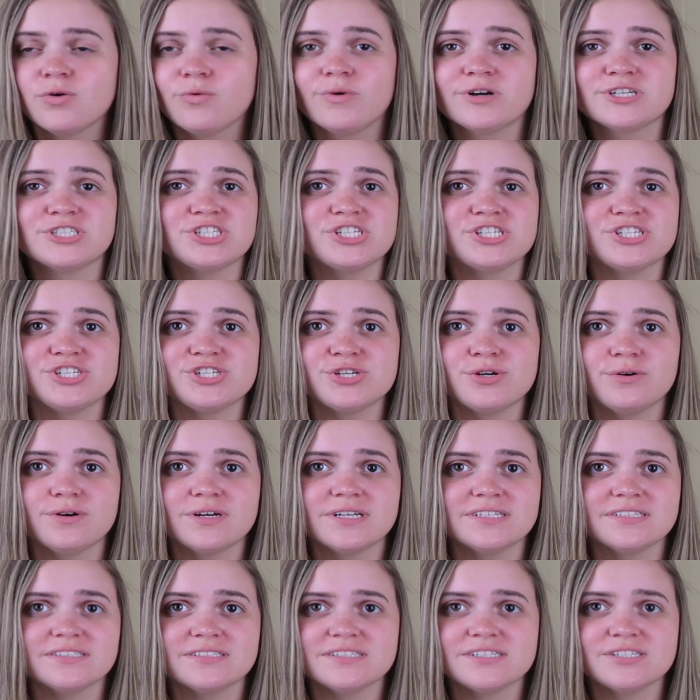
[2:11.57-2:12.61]
what she's
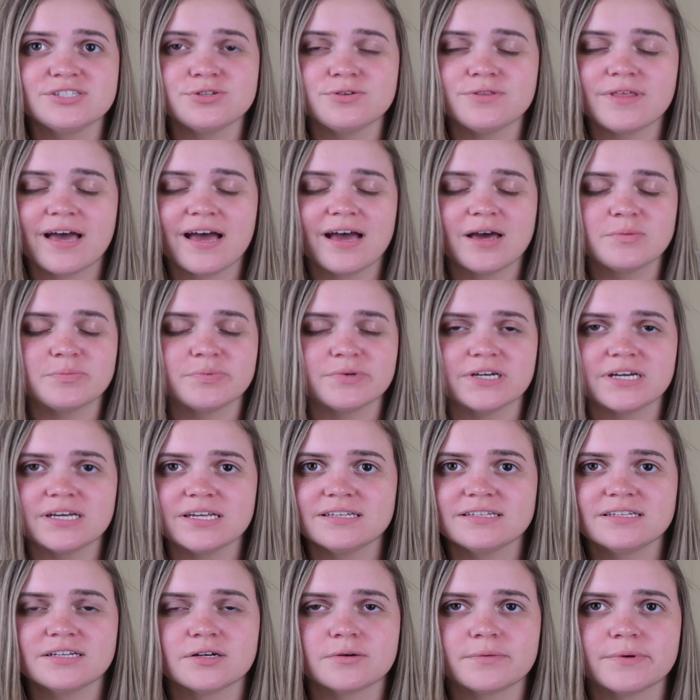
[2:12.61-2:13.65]
doing to do that,
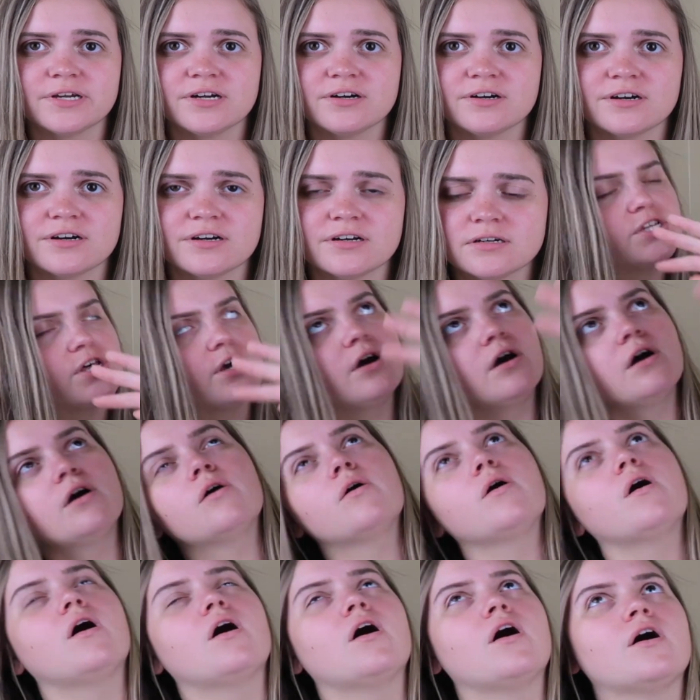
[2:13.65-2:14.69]
but here we are. So
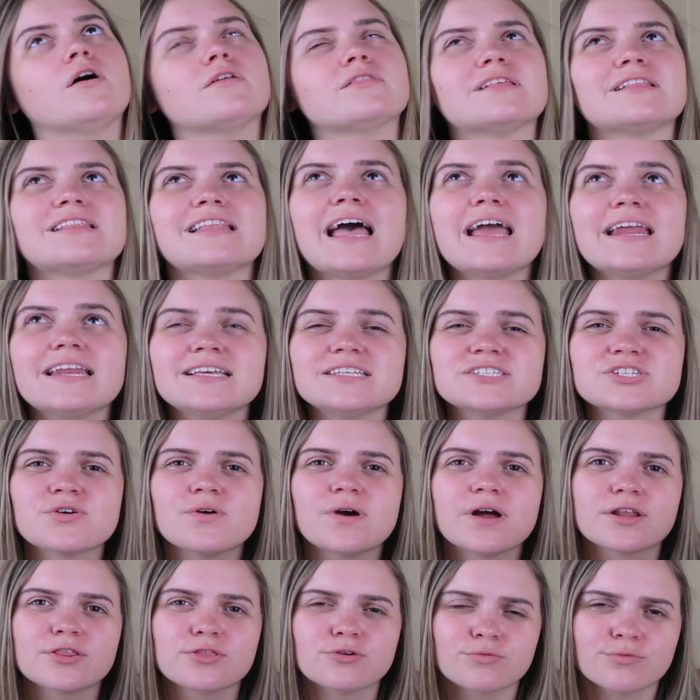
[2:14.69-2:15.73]
all the ladies go
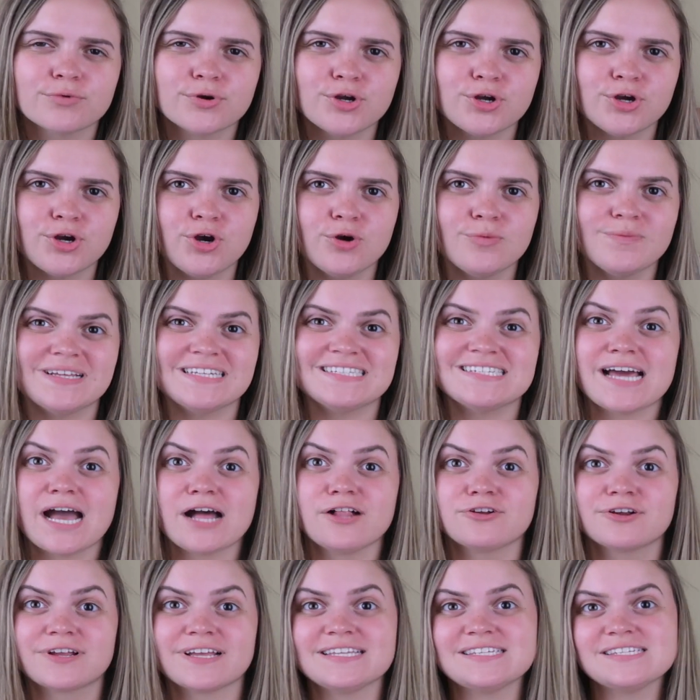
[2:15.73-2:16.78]
out of the room, and
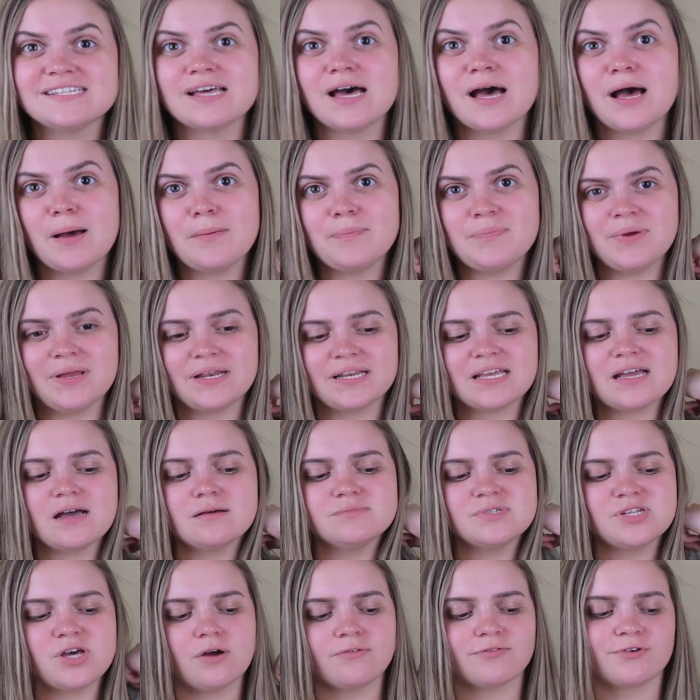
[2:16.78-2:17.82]
Tyler gets up and
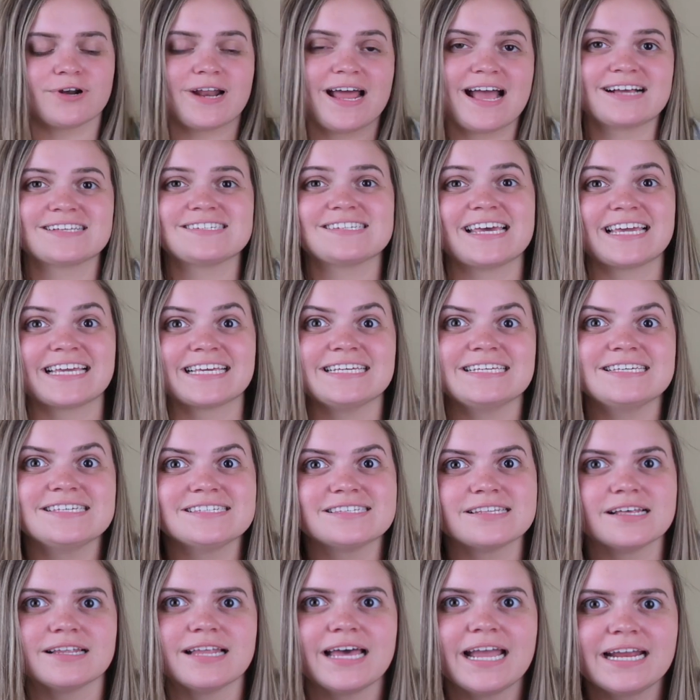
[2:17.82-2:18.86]
comes over and acts like he's
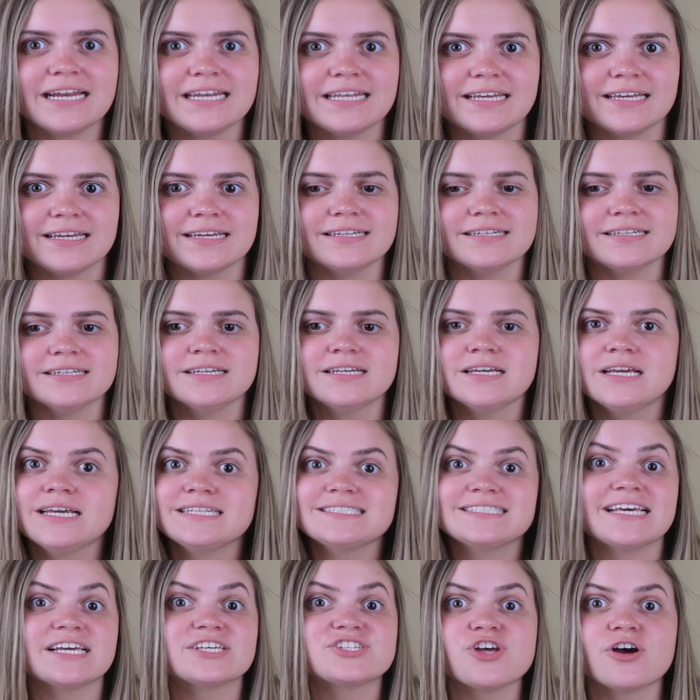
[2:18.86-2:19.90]
the lady and
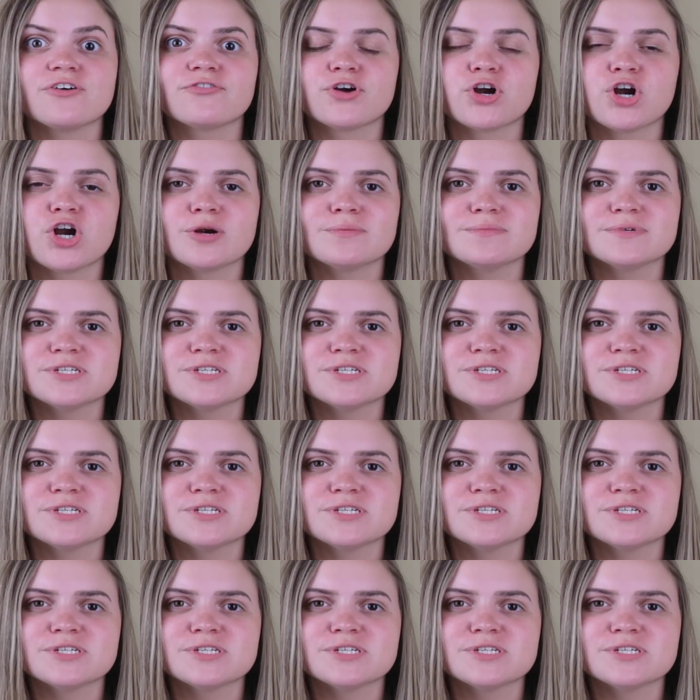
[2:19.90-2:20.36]
takes over her